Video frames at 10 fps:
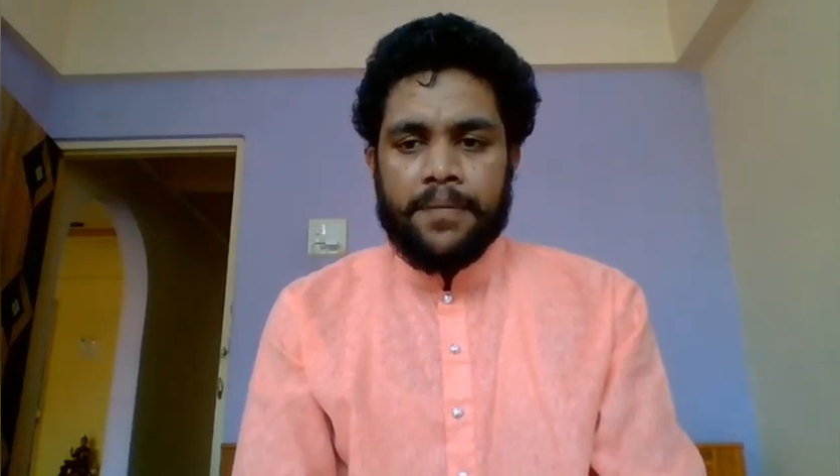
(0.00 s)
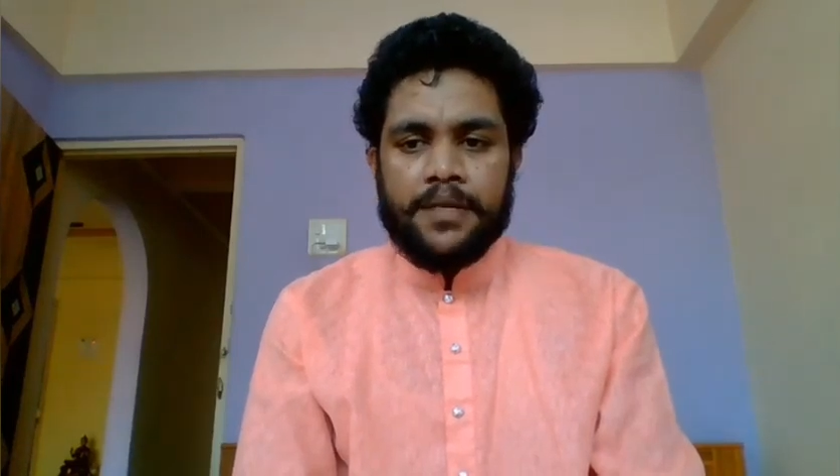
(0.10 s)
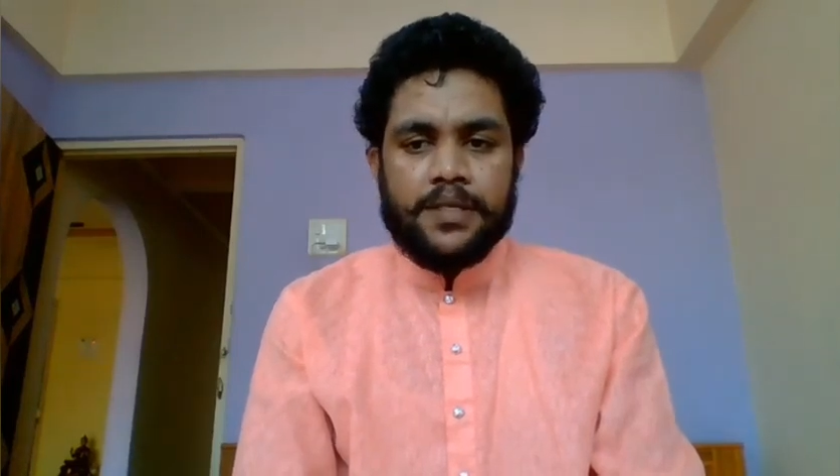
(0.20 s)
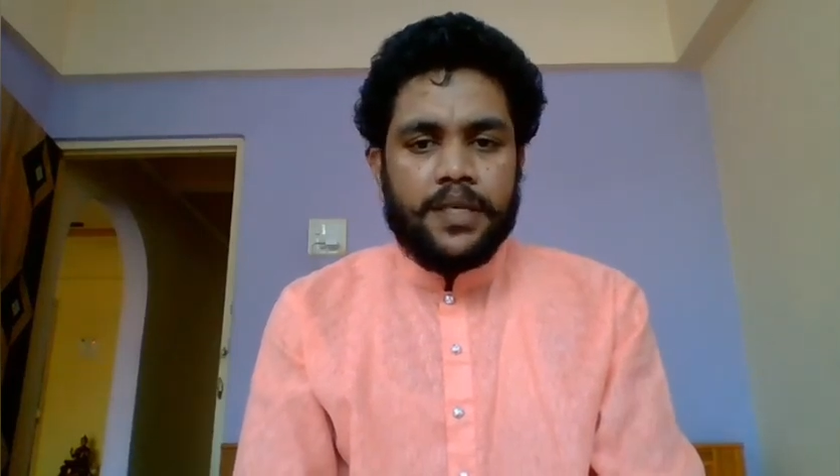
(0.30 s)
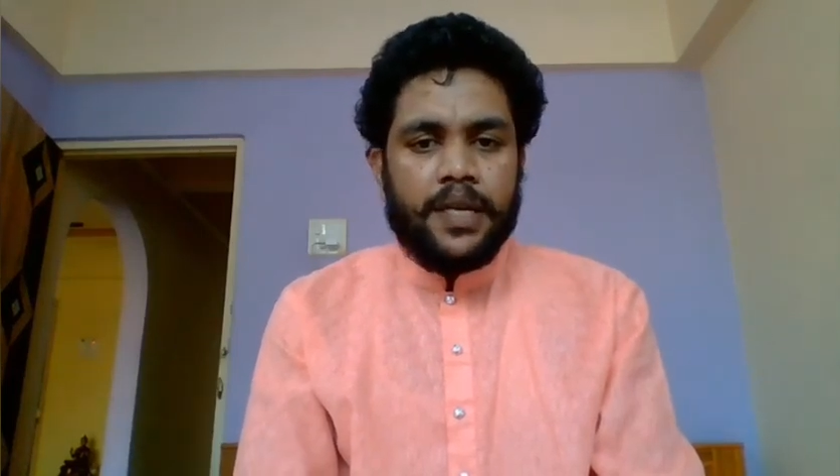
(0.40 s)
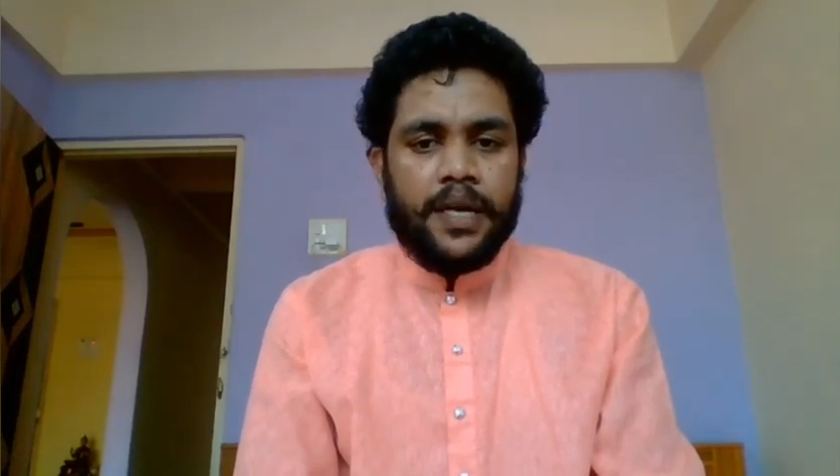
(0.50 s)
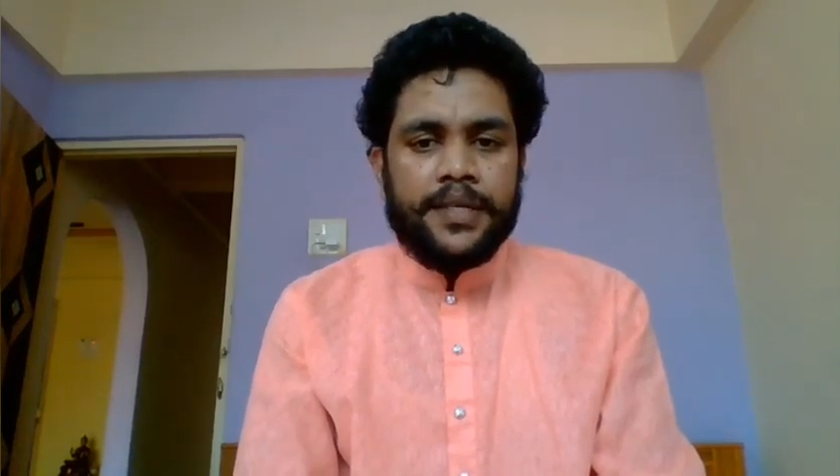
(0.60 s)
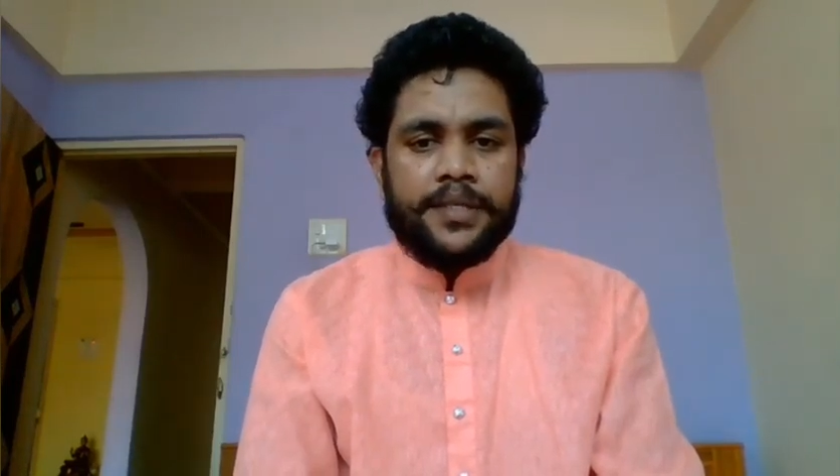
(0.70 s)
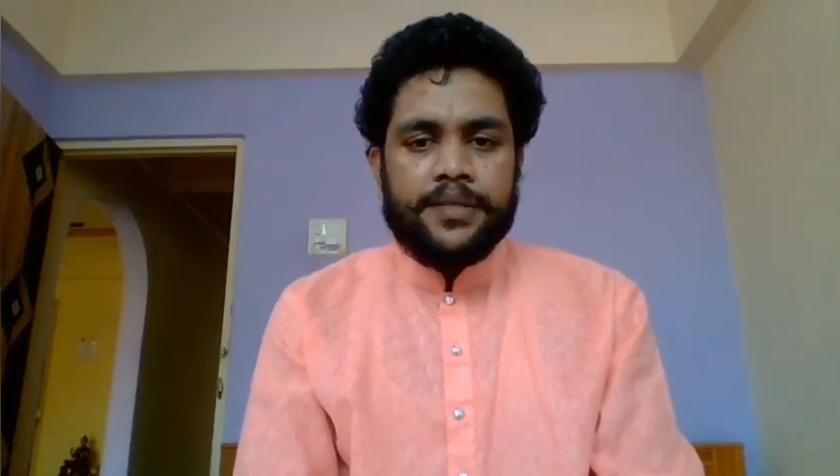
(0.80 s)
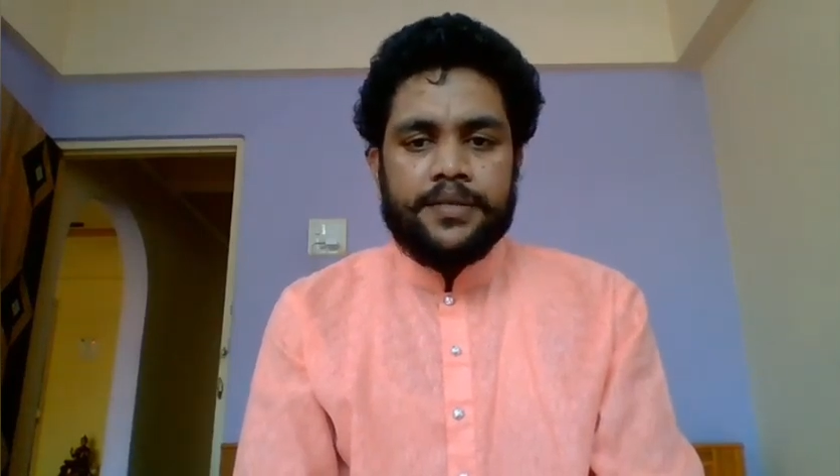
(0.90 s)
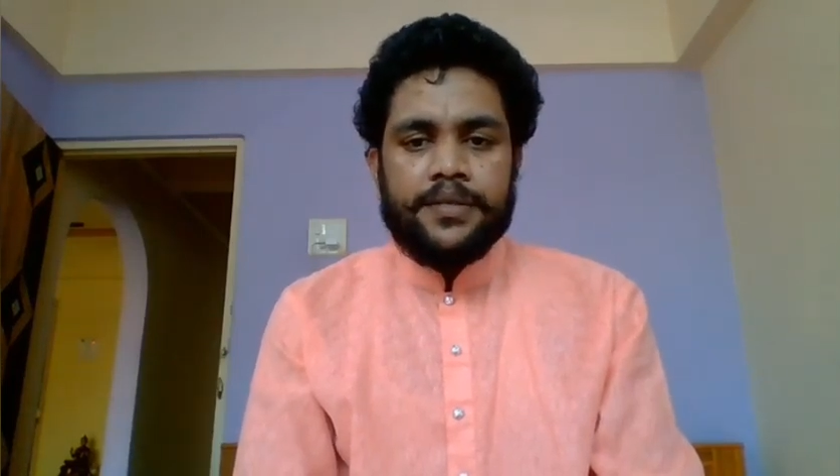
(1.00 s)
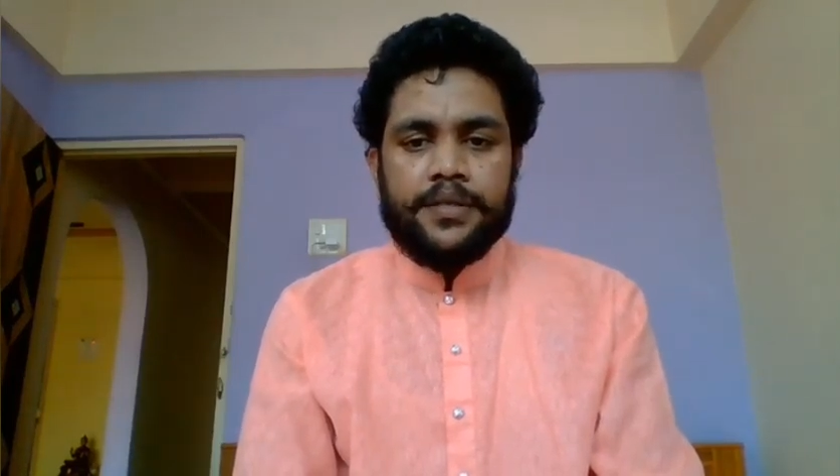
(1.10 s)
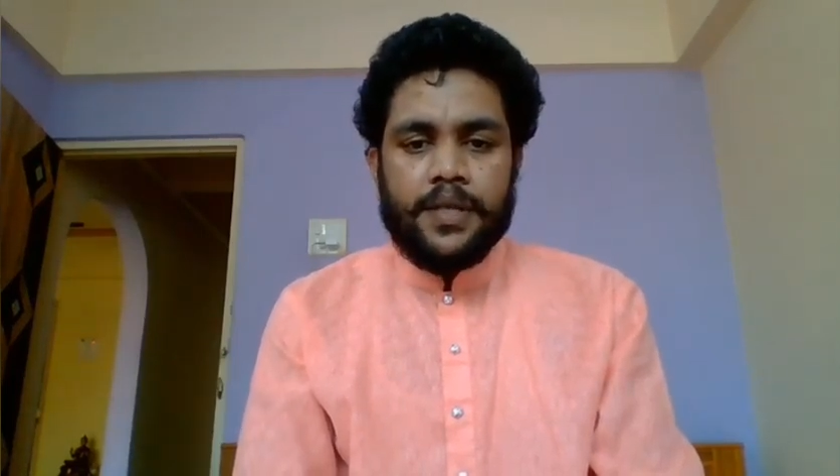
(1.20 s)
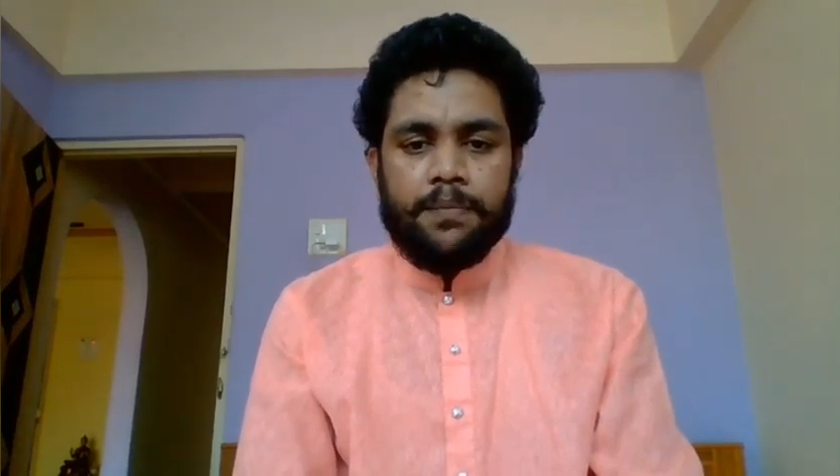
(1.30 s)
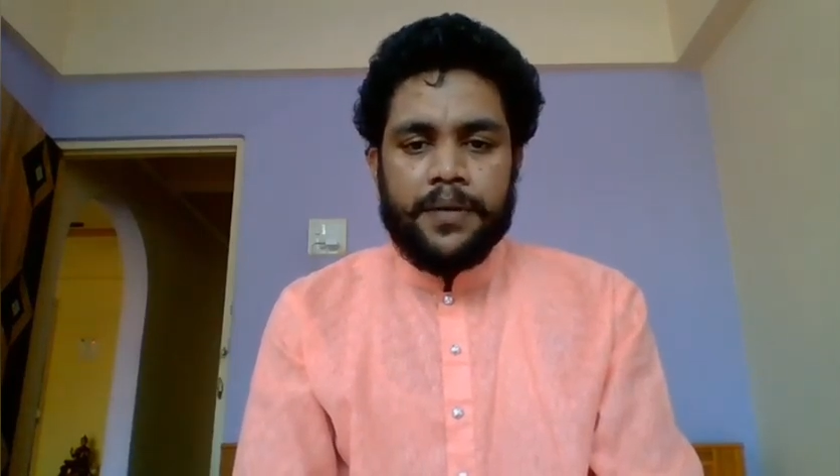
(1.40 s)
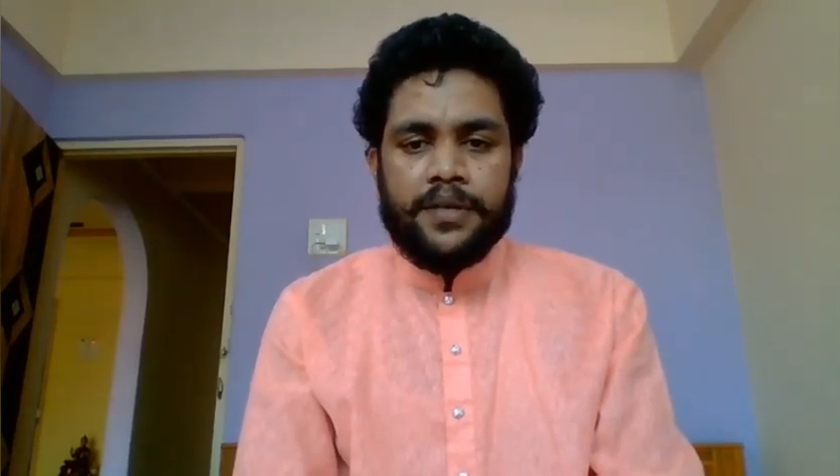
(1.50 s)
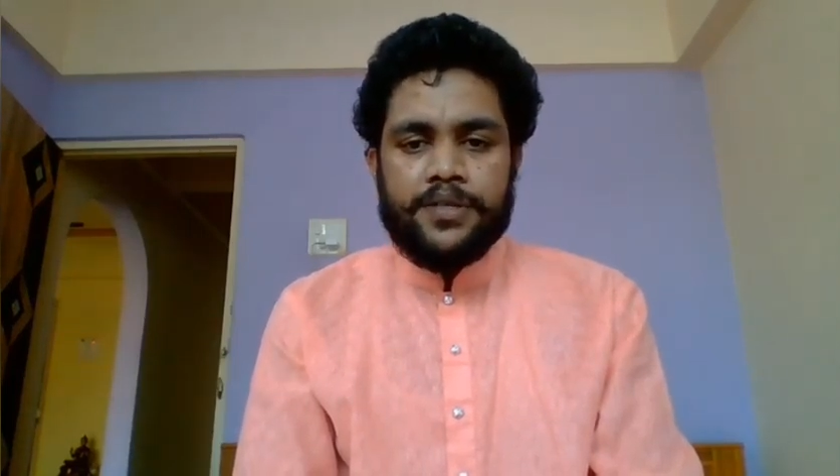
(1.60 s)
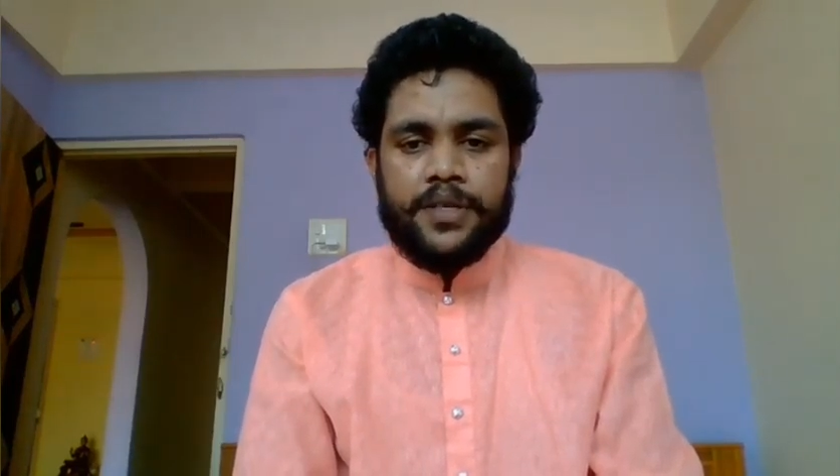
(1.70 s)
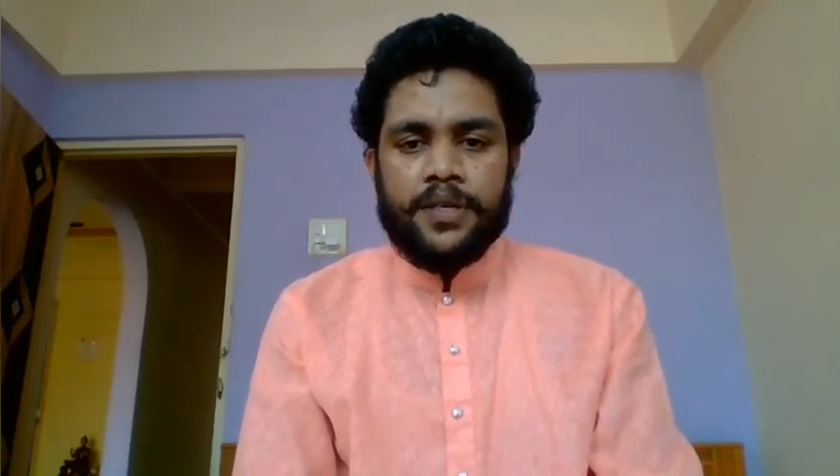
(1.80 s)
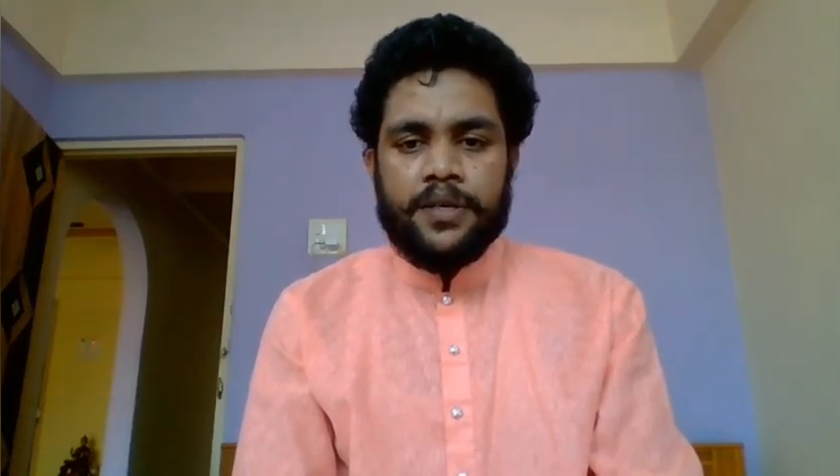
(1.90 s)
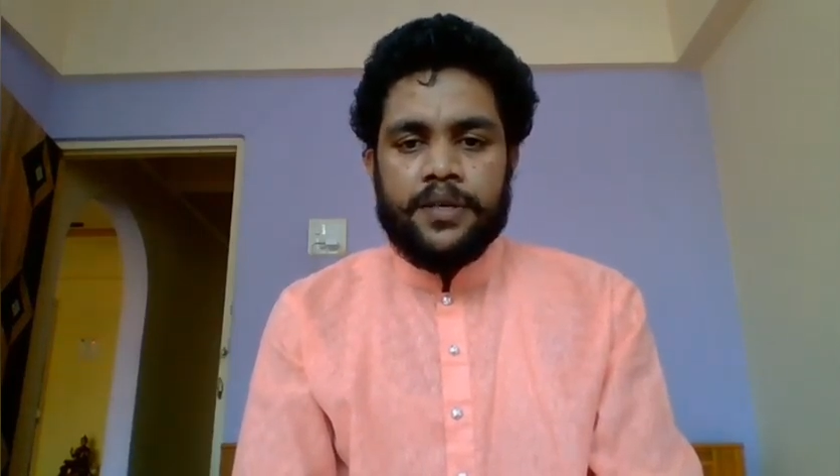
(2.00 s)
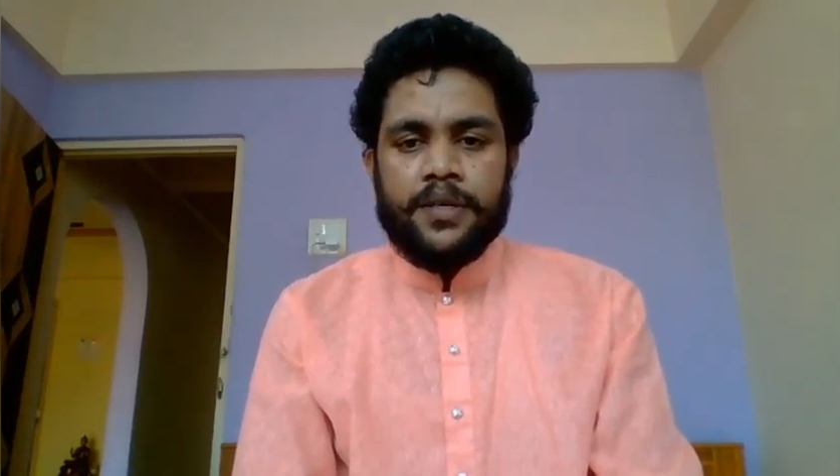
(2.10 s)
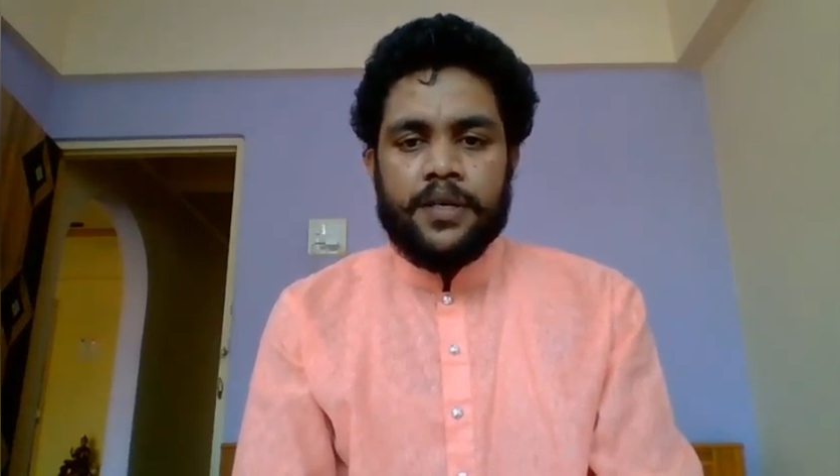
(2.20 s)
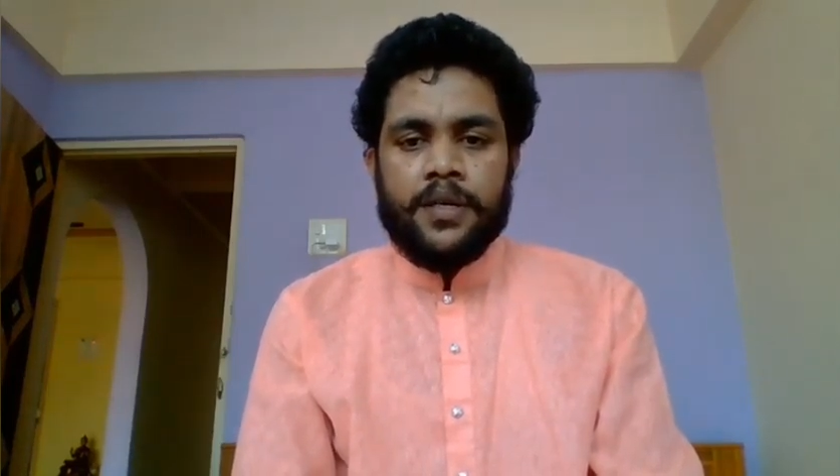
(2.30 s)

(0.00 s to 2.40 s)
sunlight, temperature,